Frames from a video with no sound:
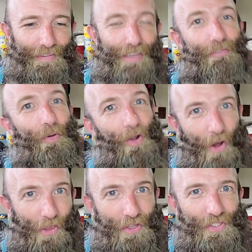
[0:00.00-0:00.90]
If you're
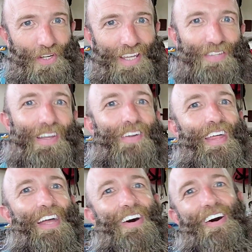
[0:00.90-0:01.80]
on the train, you hear
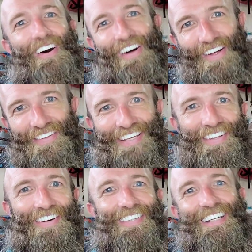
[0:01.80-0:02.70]
that all day
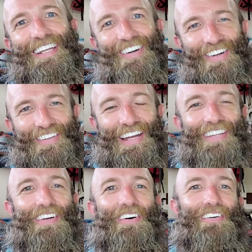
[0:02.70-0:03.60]
long and all
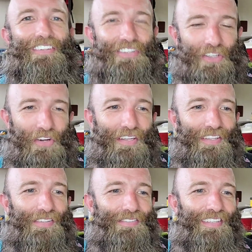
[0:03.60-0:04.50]
night long. Good
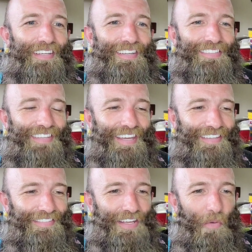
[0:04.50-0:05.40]
news
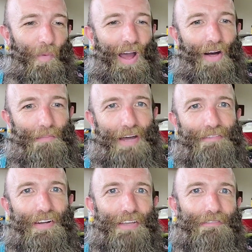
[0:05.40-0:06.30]
is that while my
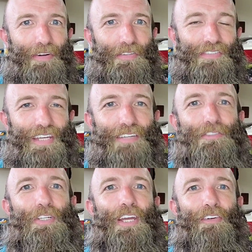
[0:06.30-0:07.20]
very first day
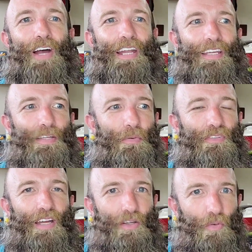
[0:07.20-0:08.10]
of train riding, it
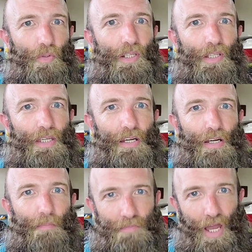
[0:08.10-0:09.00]
was like really
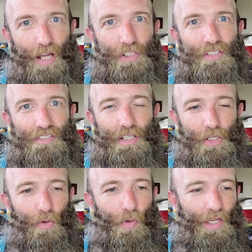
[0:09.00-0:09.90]
obnoxious and
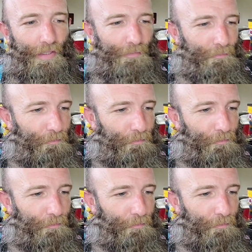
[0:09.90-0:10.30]
annoying.